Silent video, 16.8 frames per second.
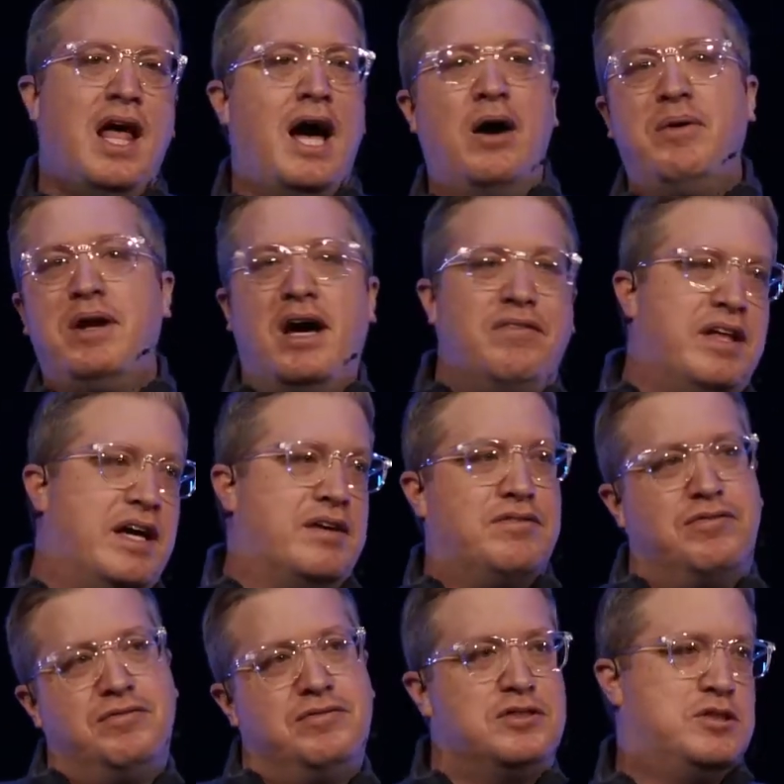I would have like
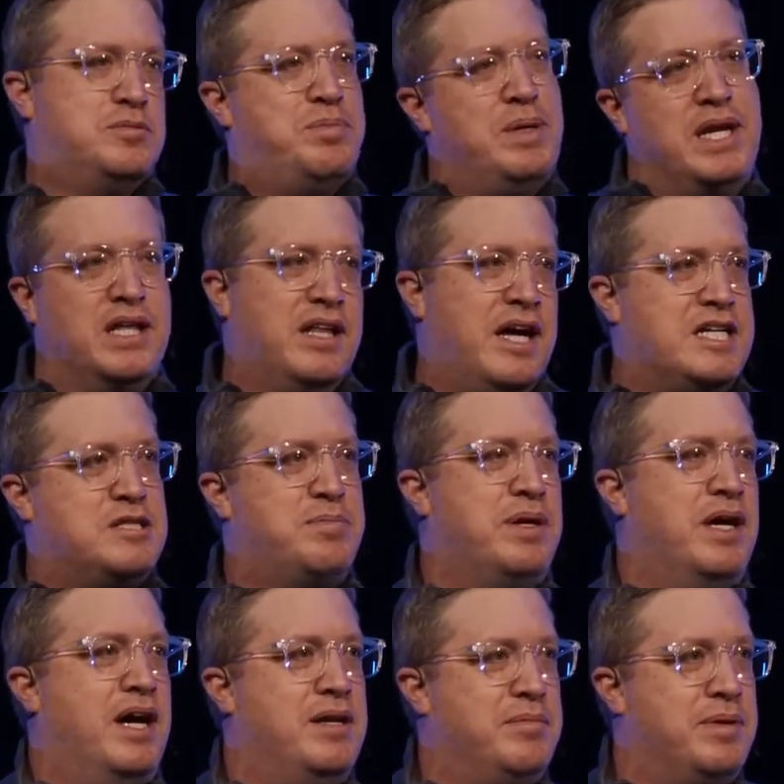spinning lights
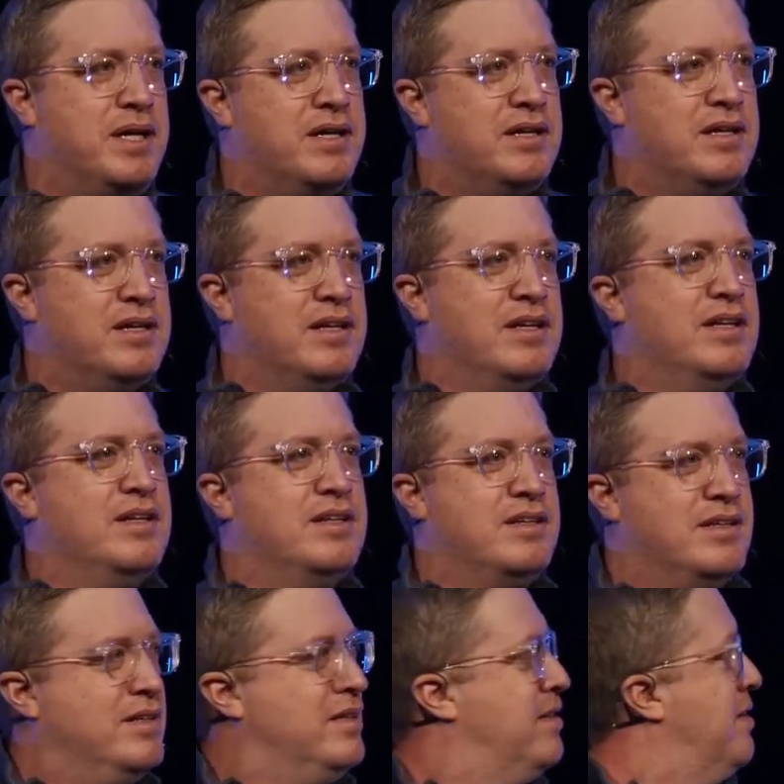behind me.
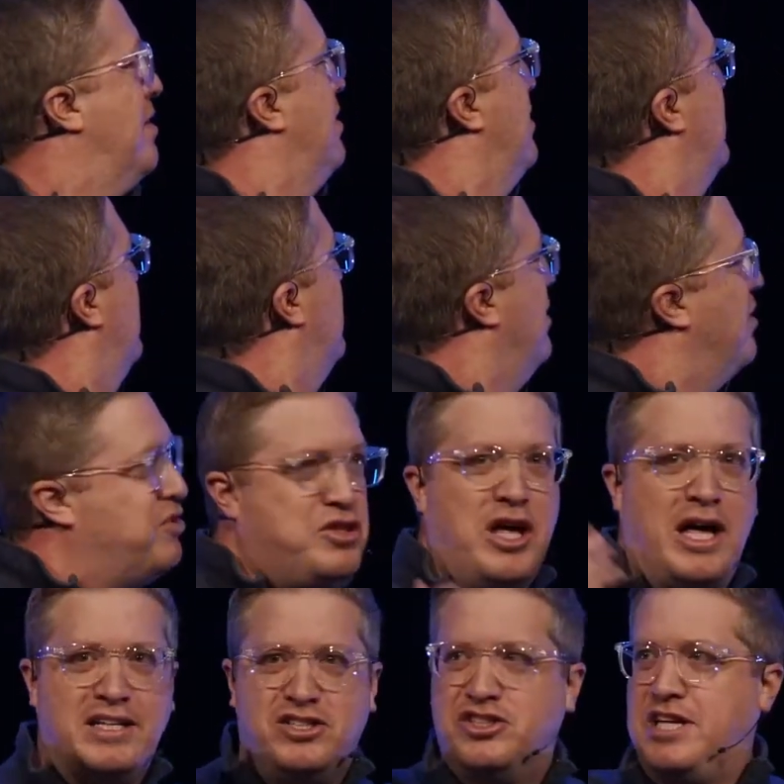
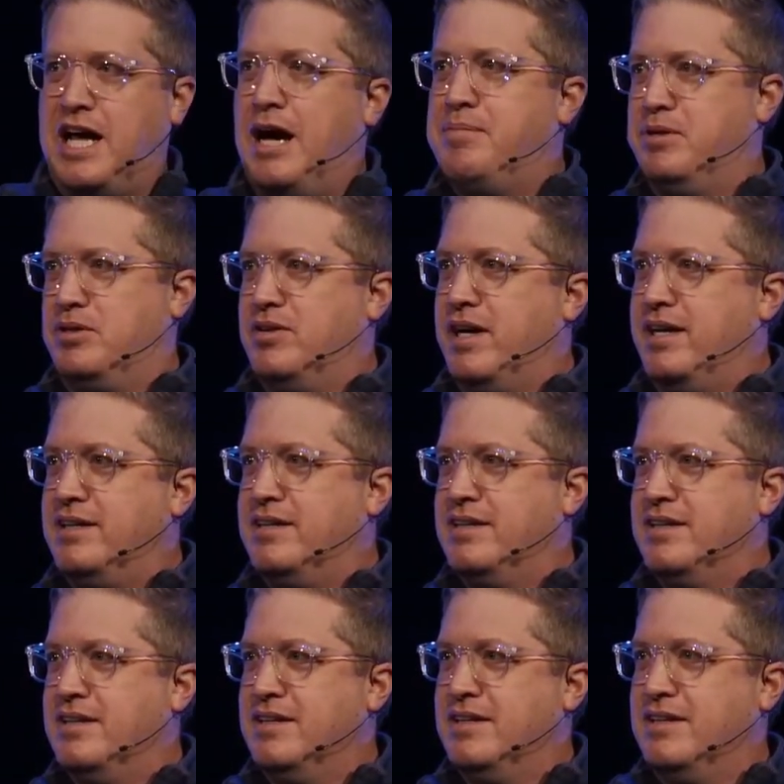That just happened, right?
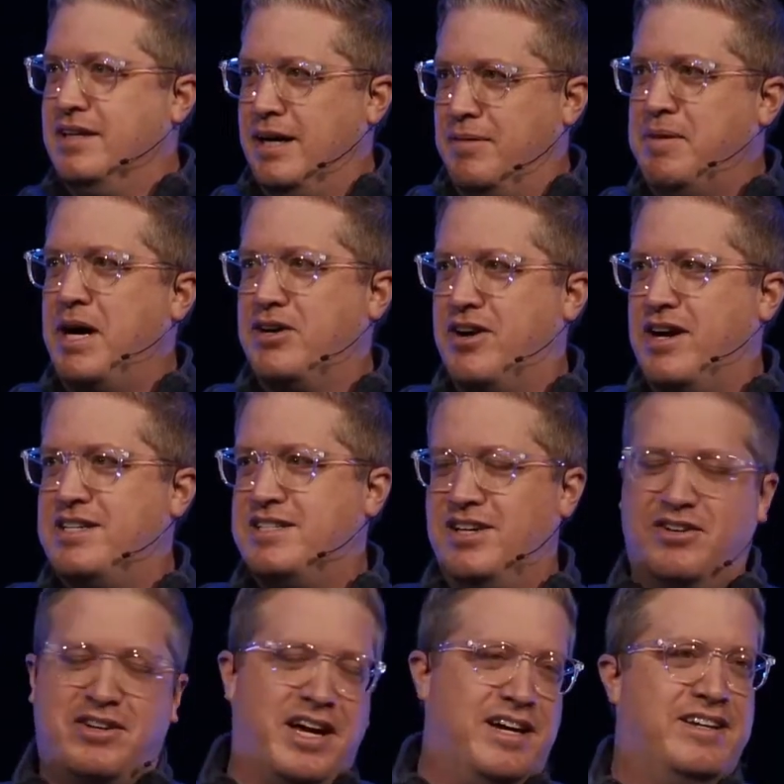I'm not
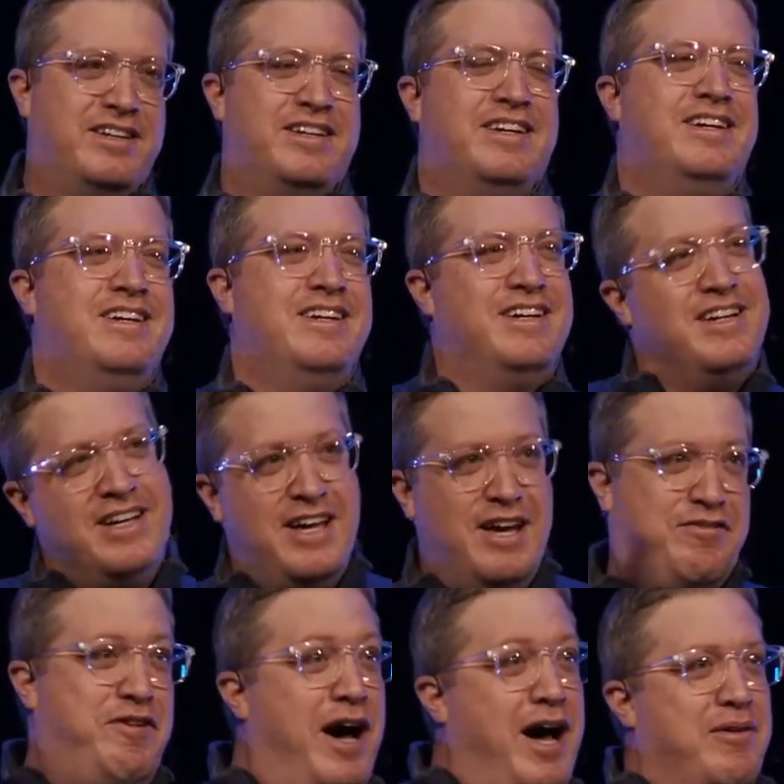crazy? Okay.
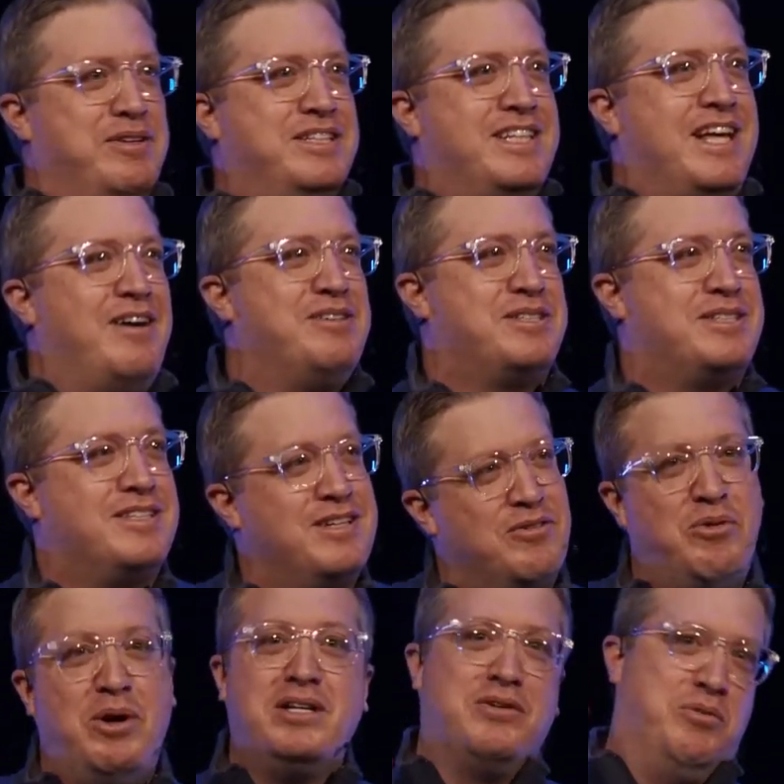That was
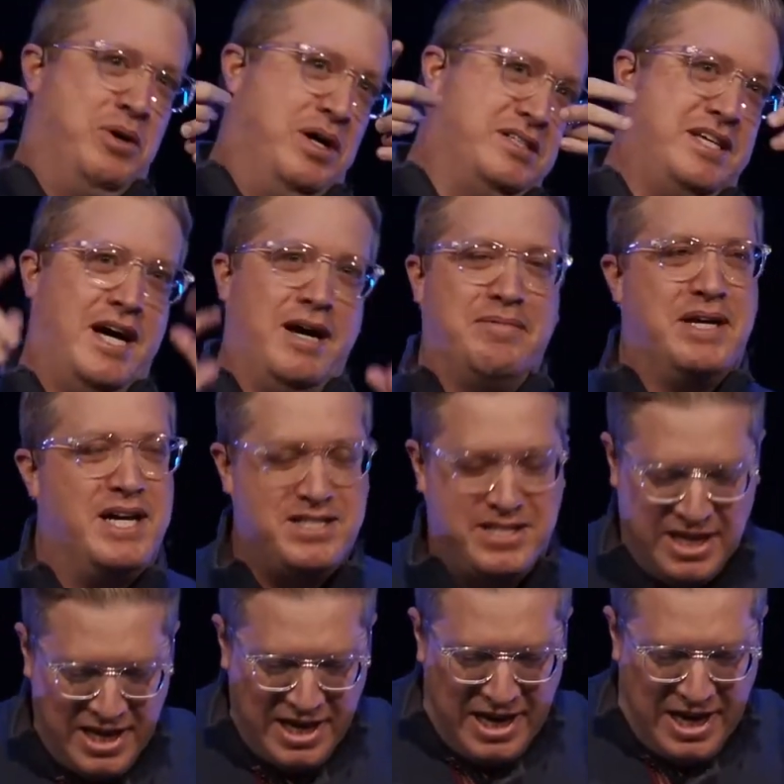well timed,
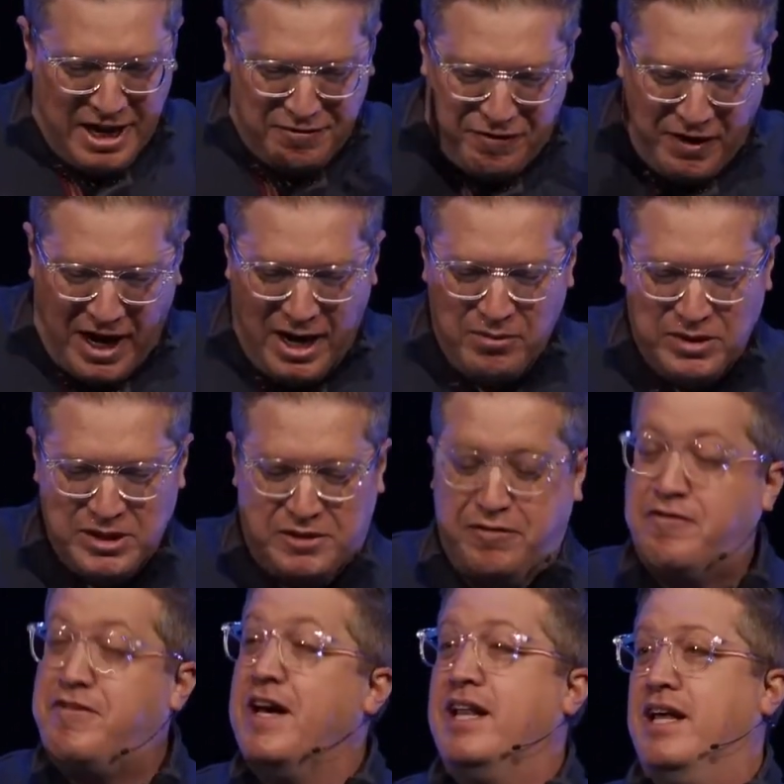guys. If I was
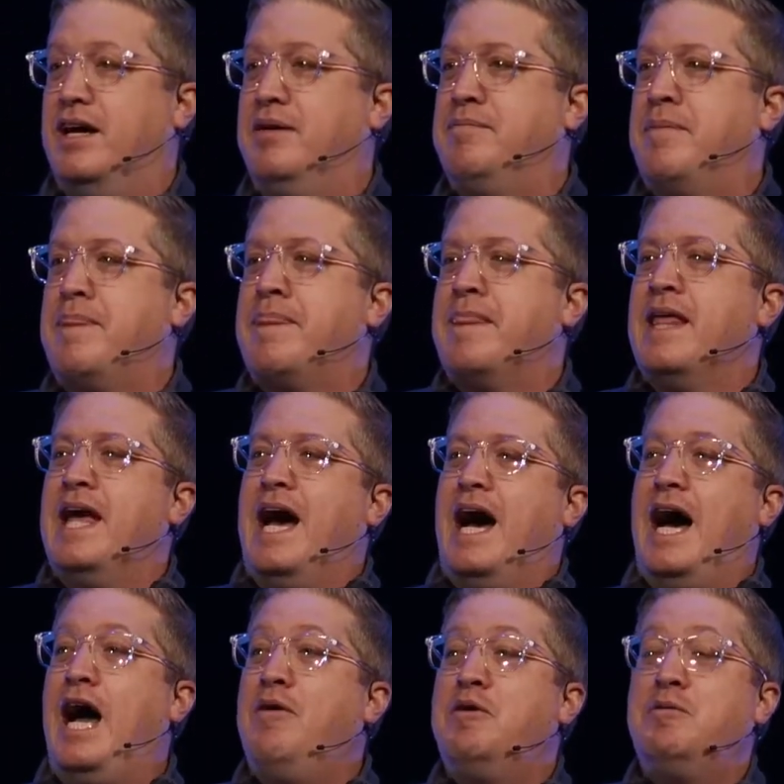Philip,
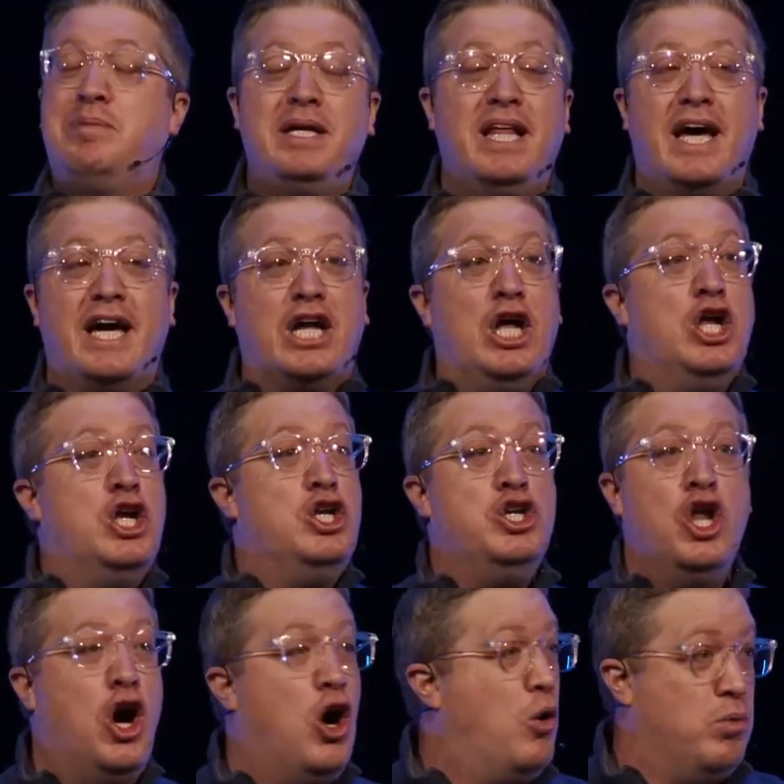I would be like,
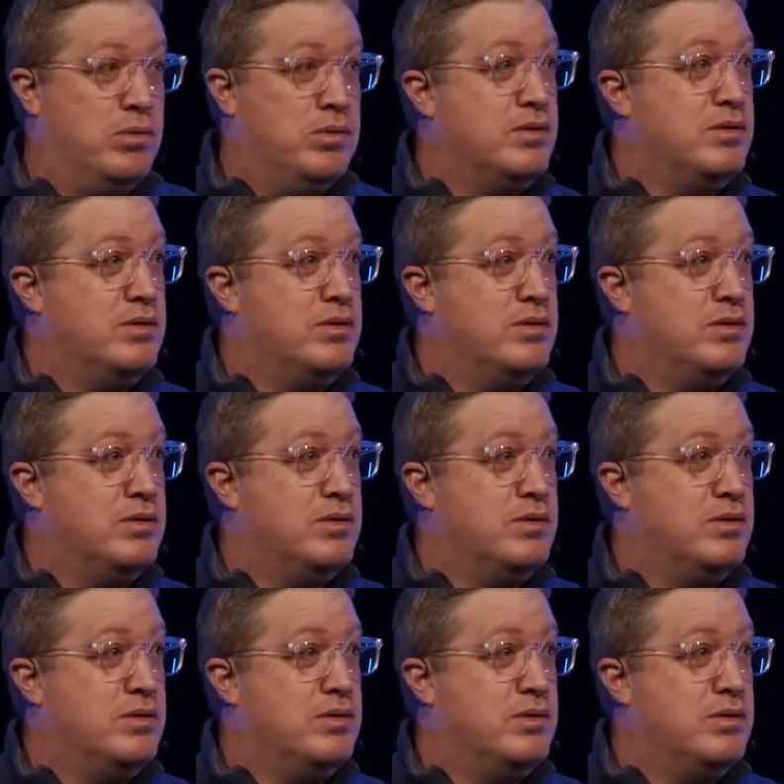no.